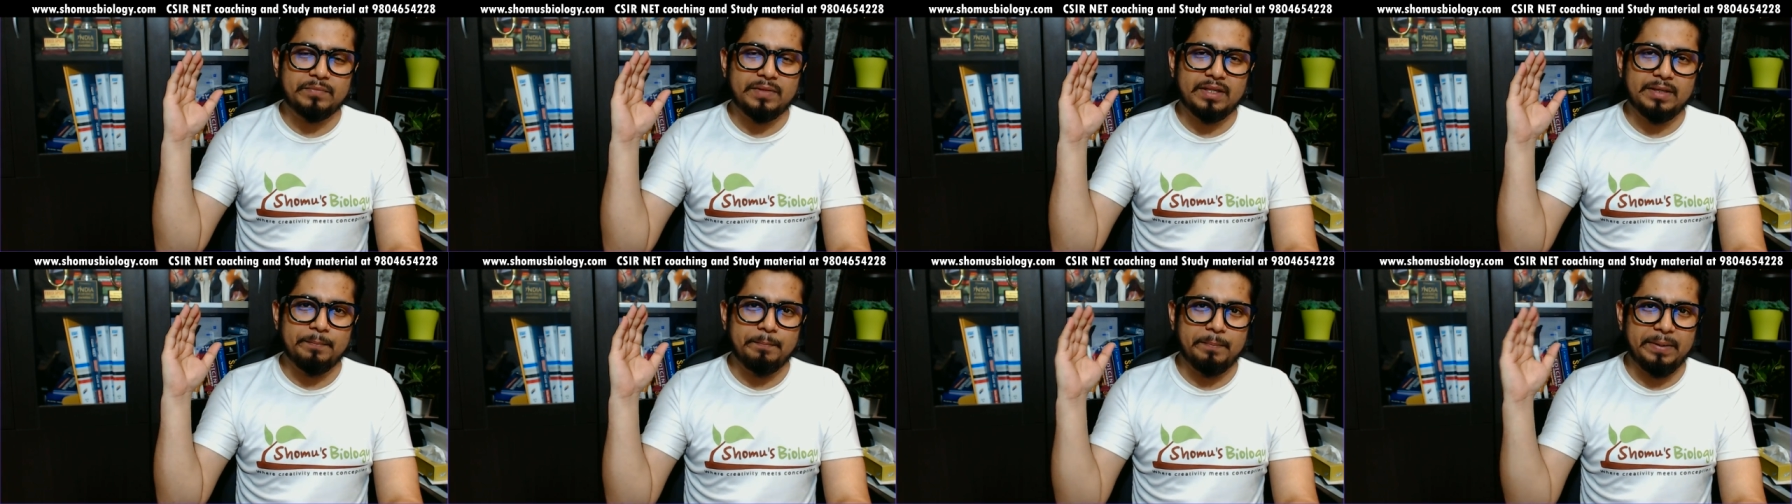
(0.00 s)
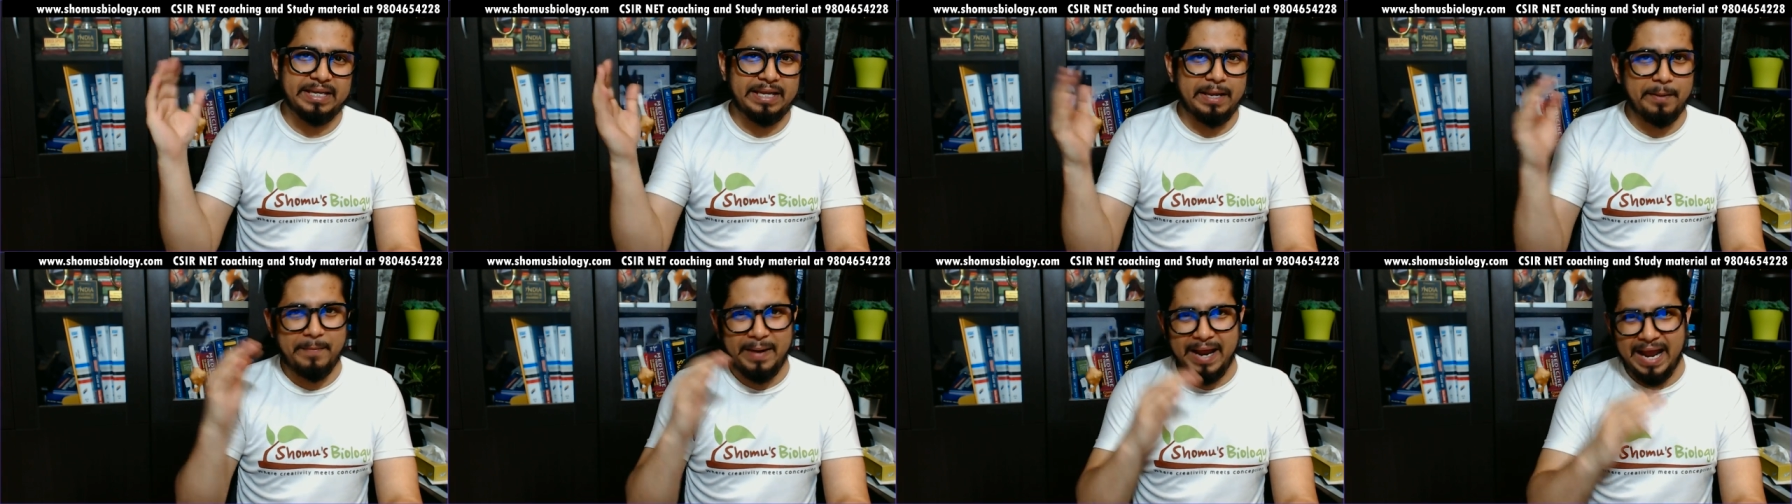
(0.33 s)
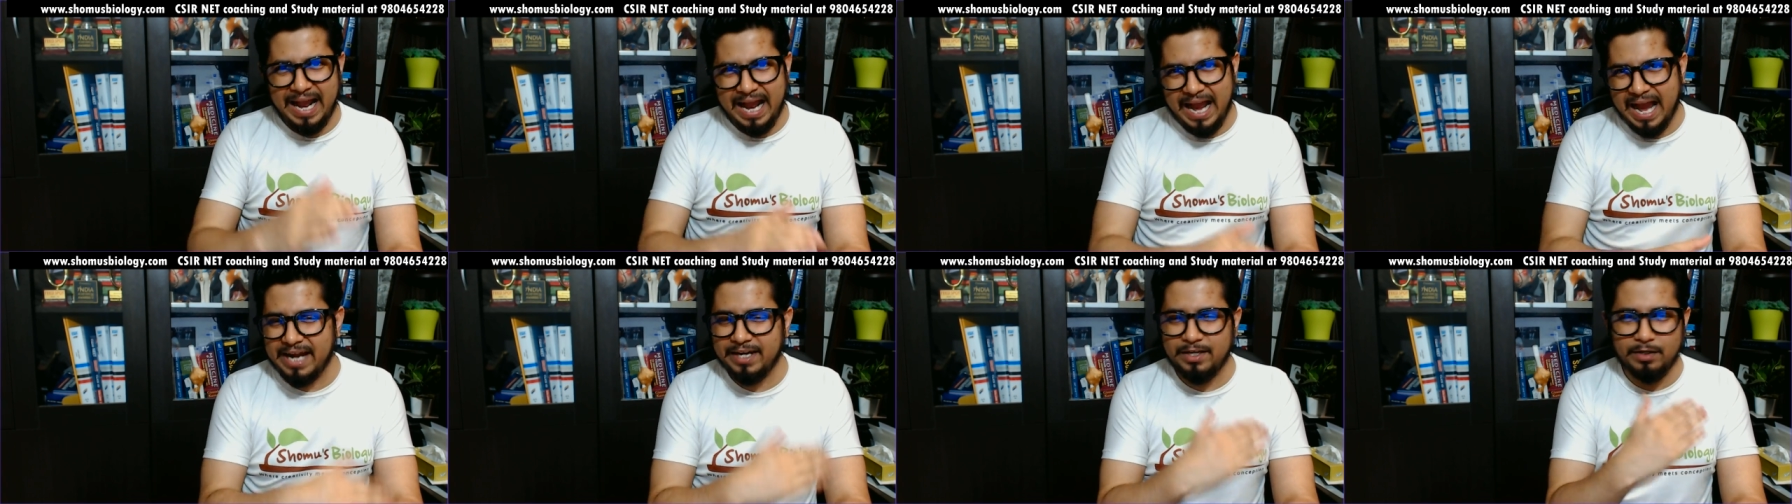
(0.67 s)
became
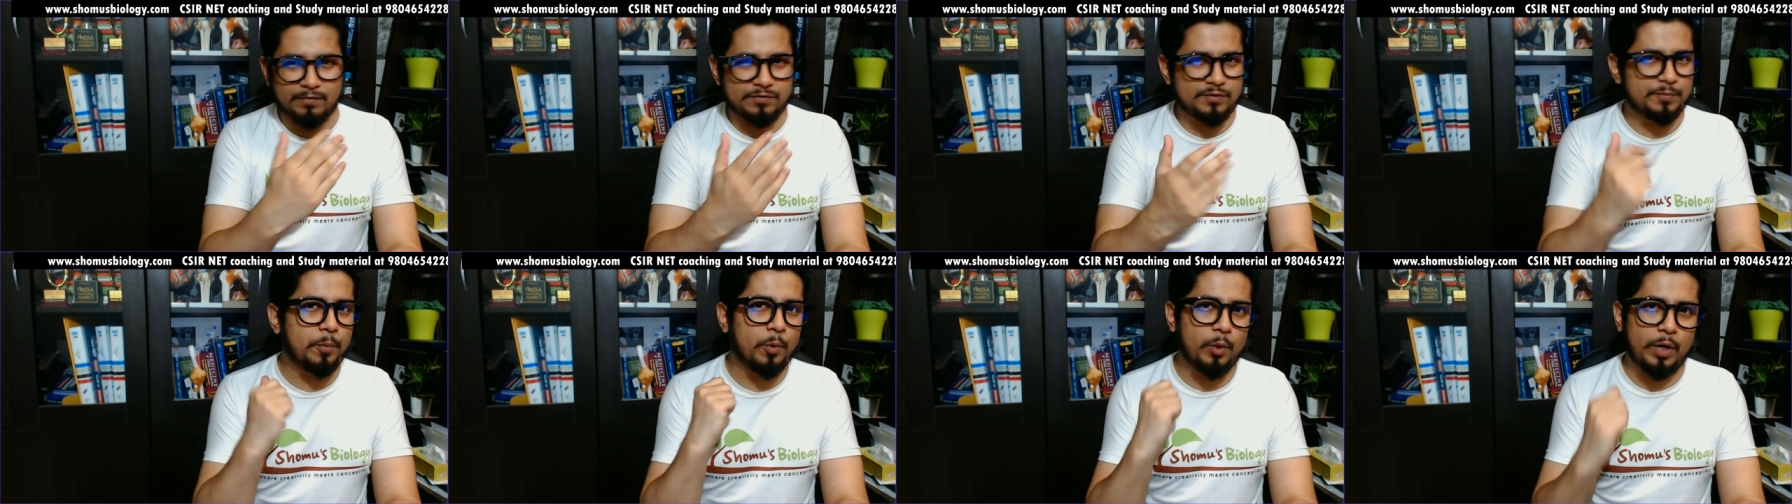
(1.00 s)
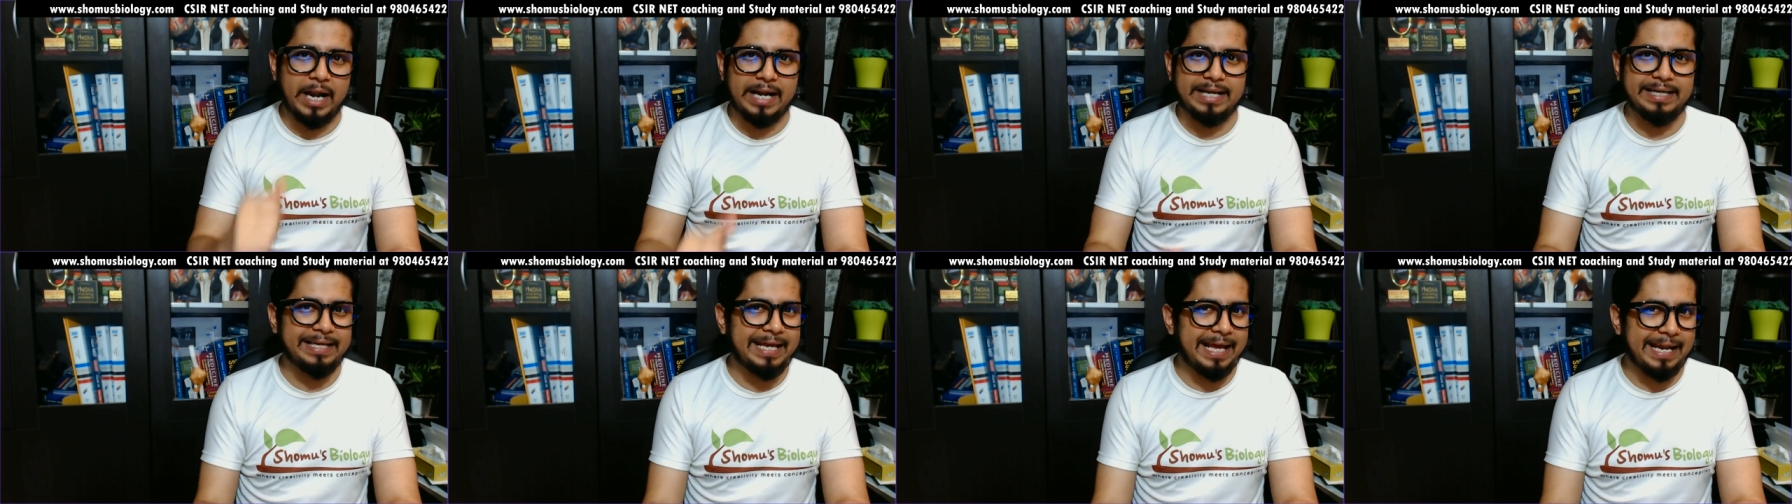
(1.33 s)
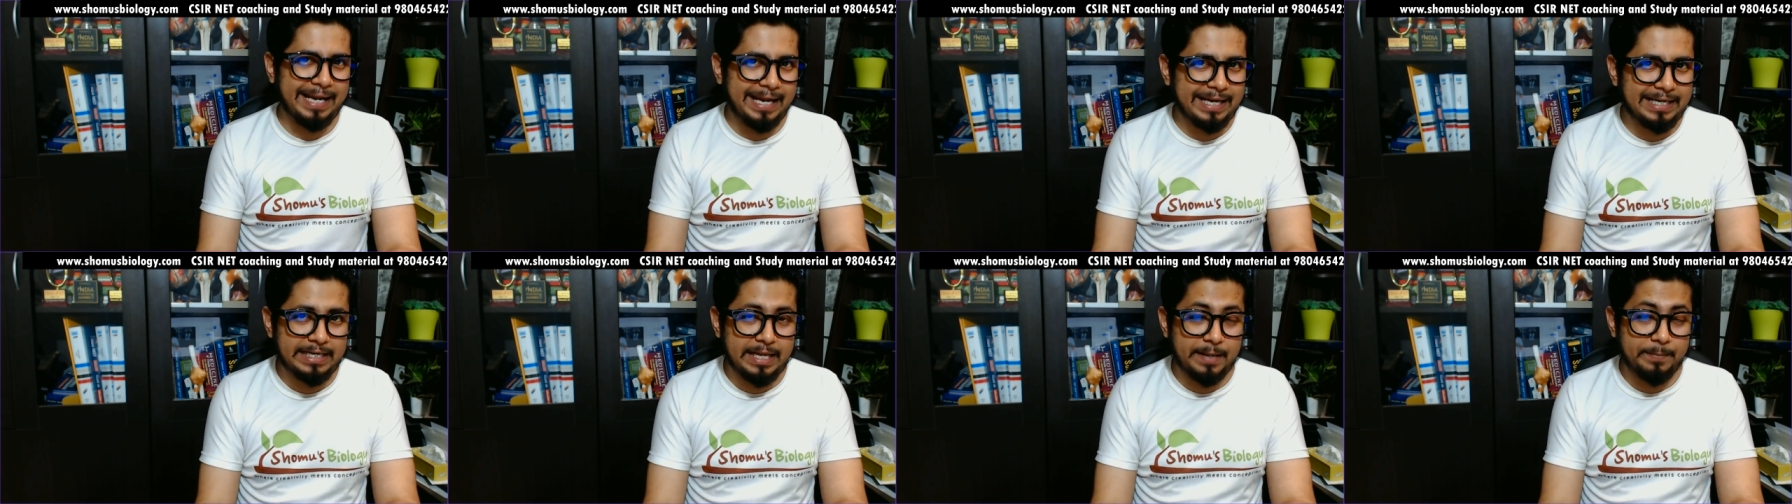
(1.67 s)
kind of sporadic and
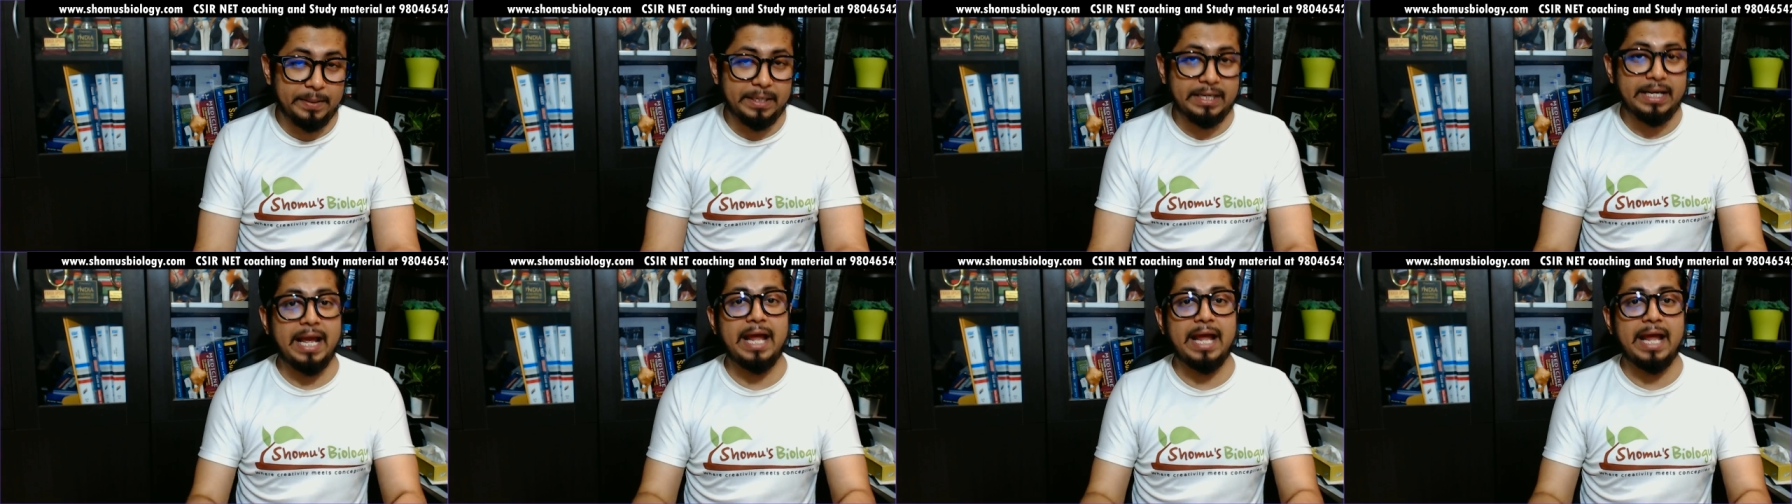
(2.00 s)
endemic